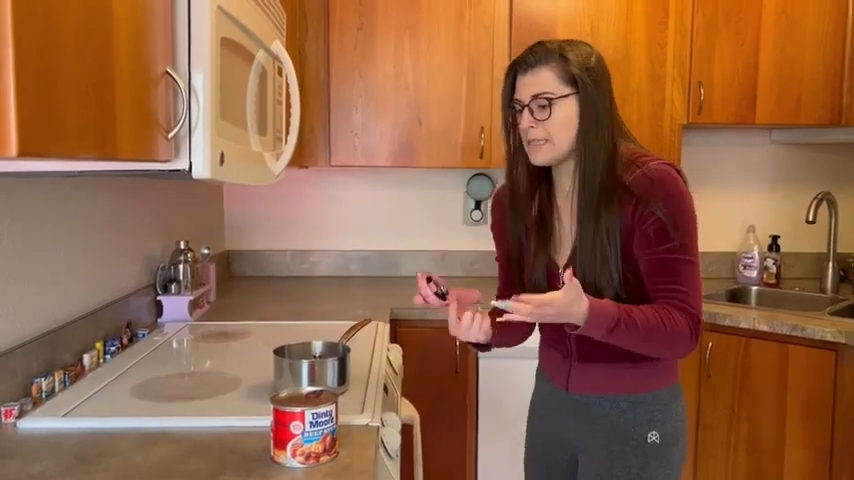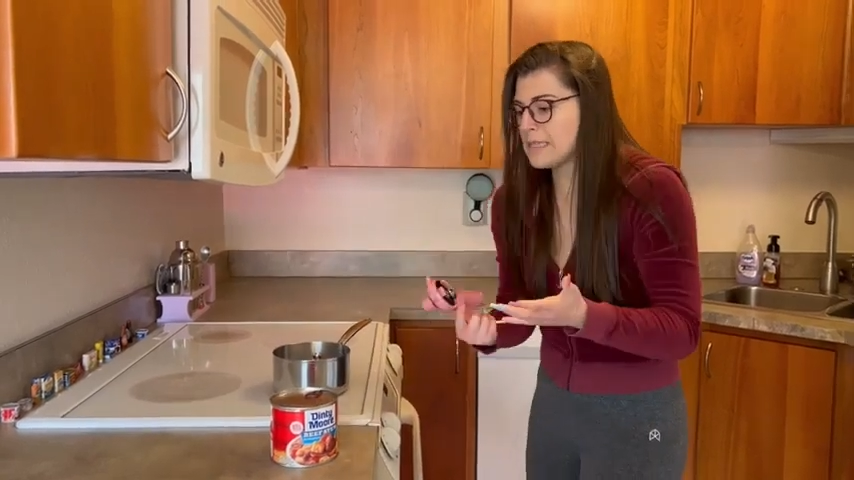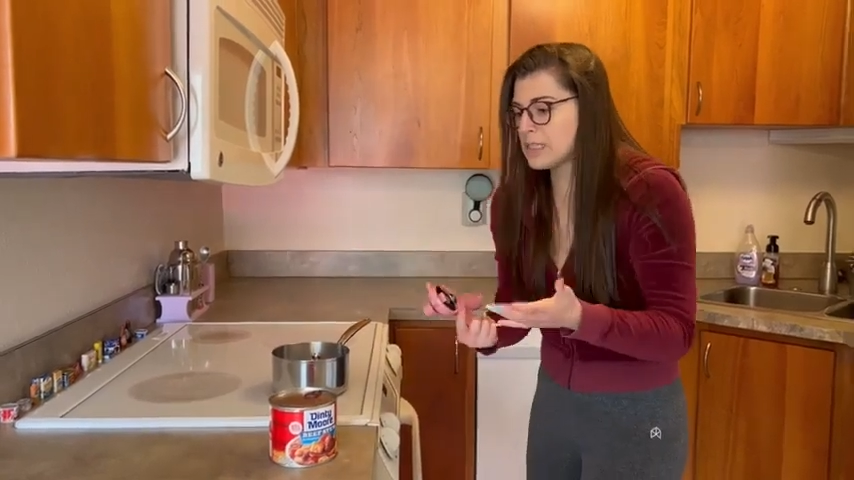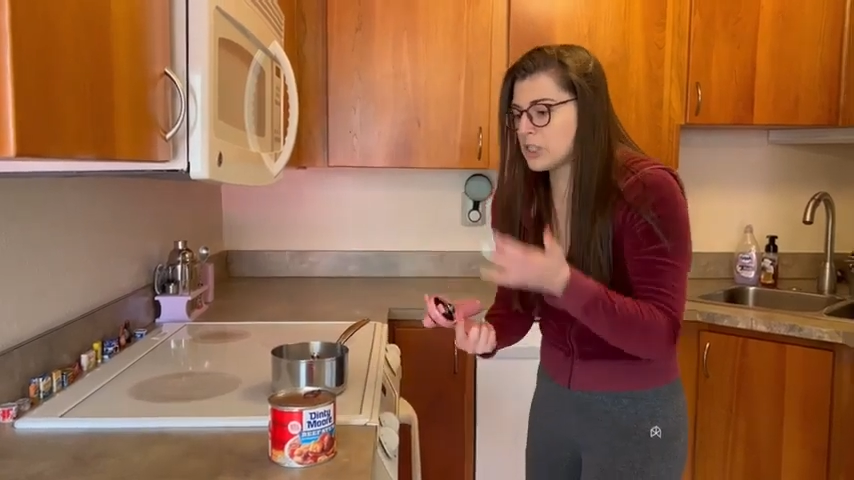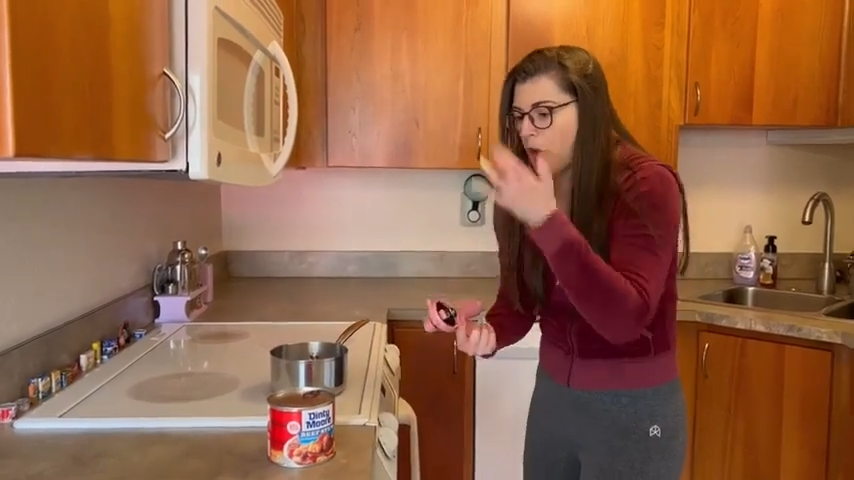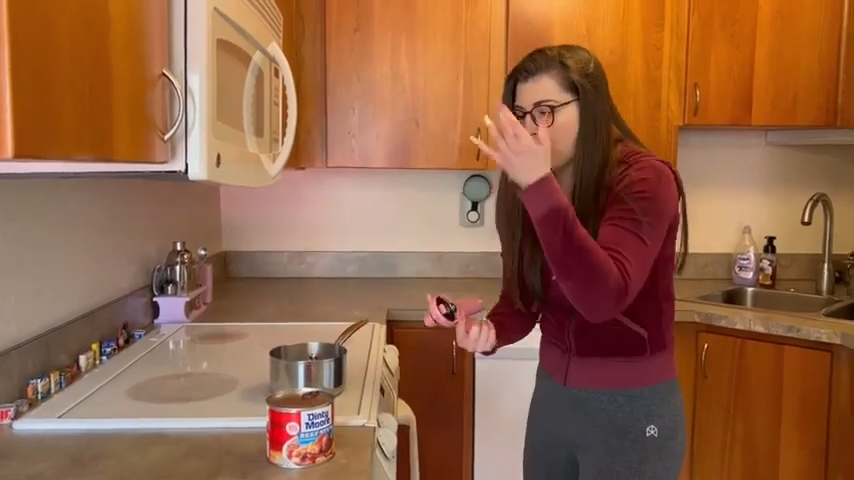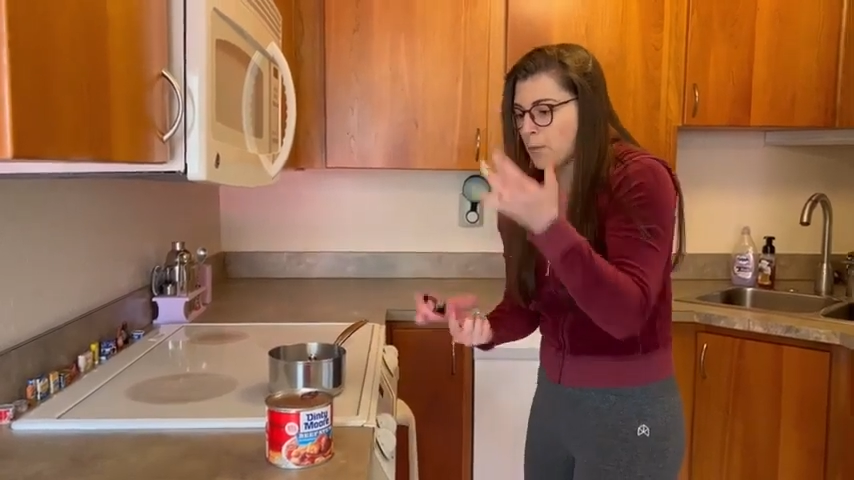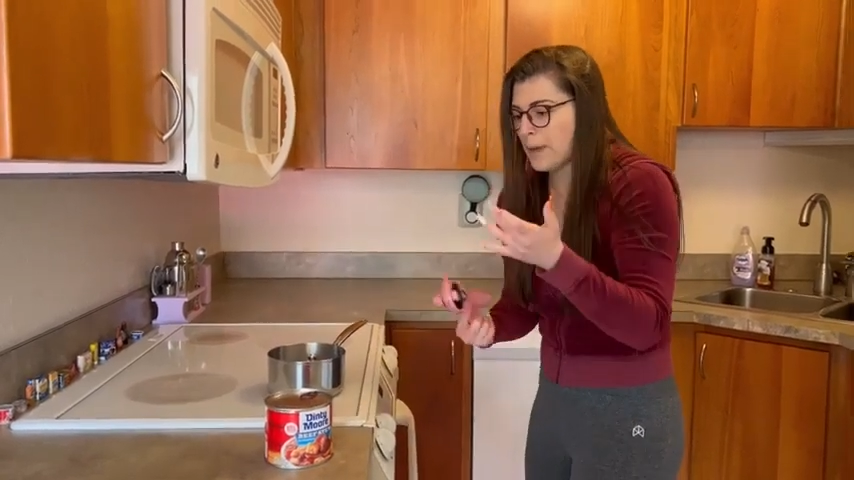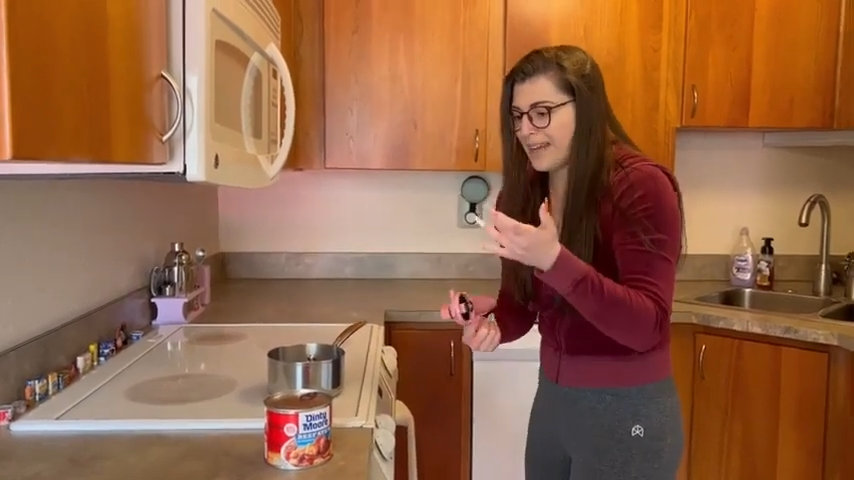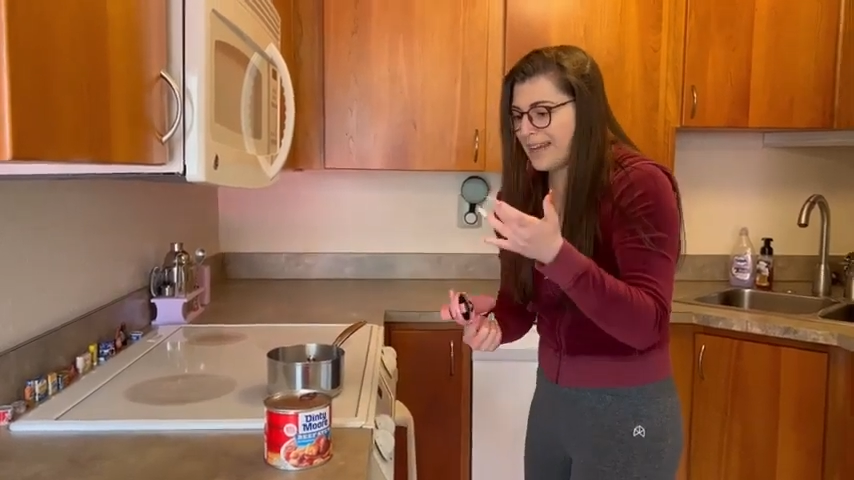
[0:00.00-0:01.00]
is this not
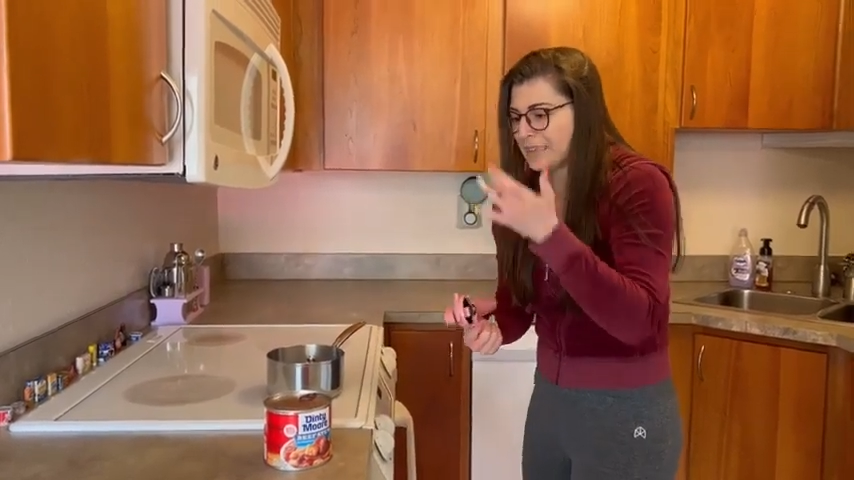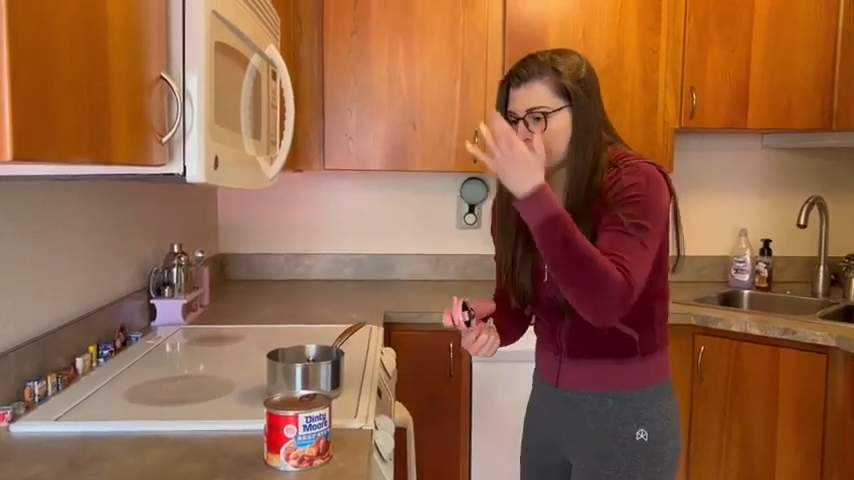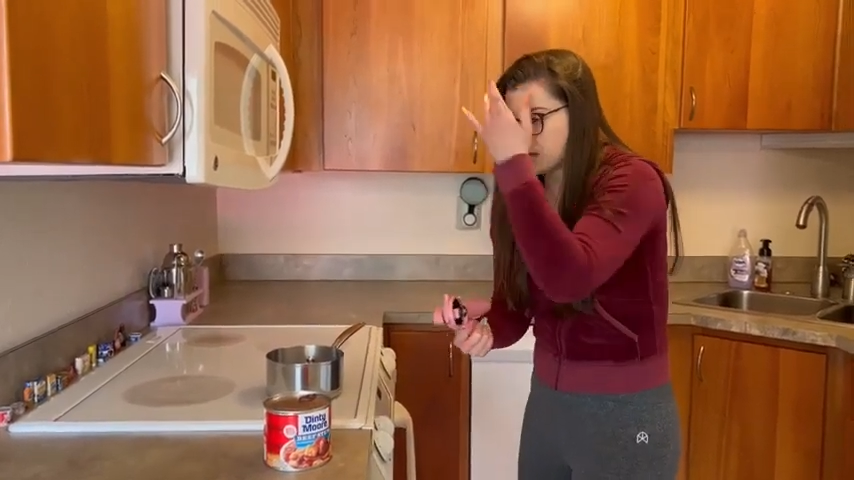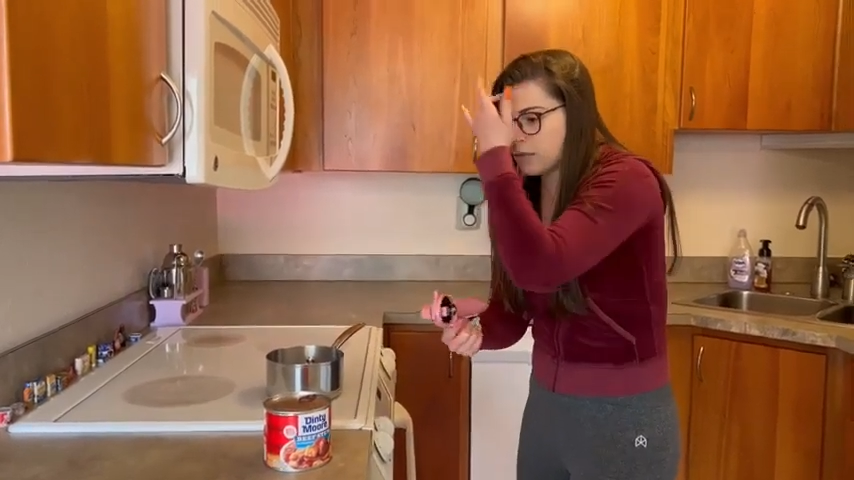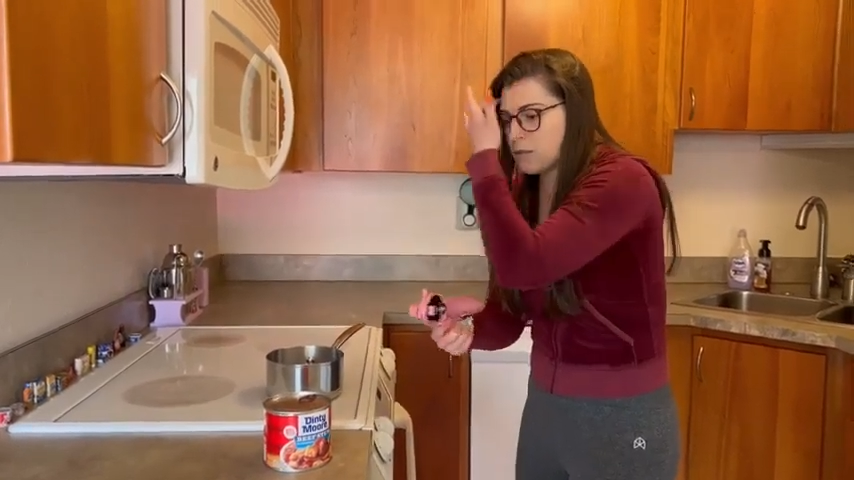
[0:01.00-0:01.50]
opening?